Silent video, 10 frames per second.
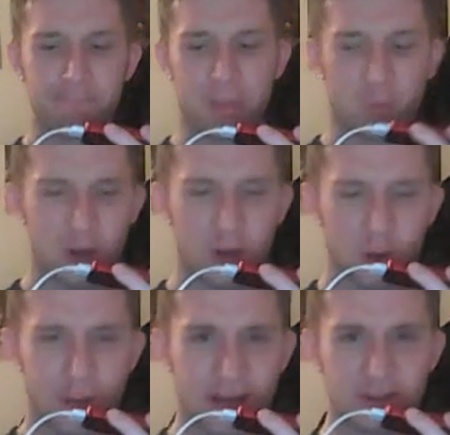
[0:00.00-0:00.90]
We're going to go
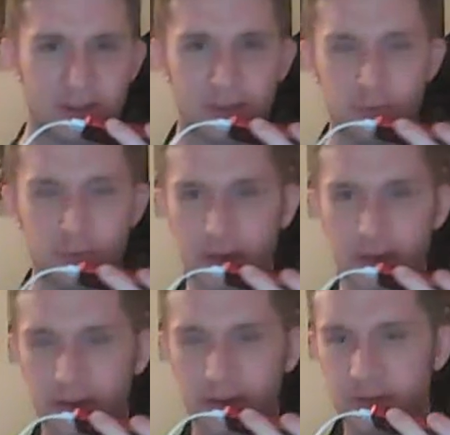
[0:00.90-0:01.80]
back
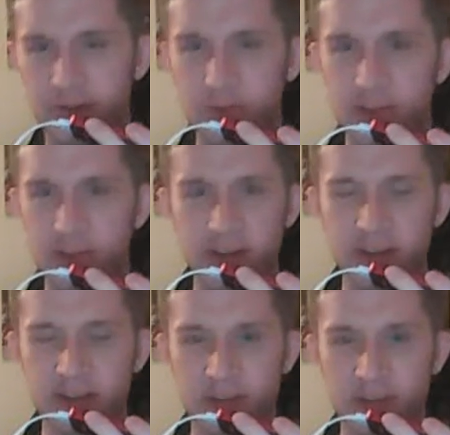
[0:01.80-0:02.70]
to 2 Sundays
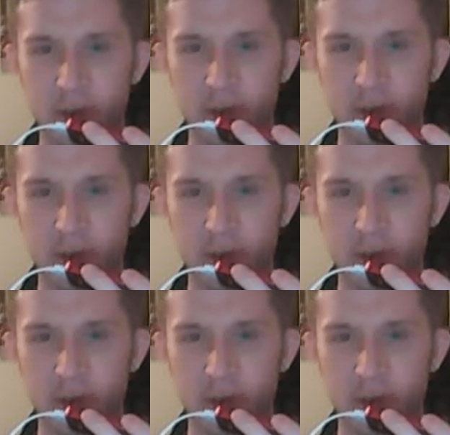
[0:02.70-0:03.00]
ago,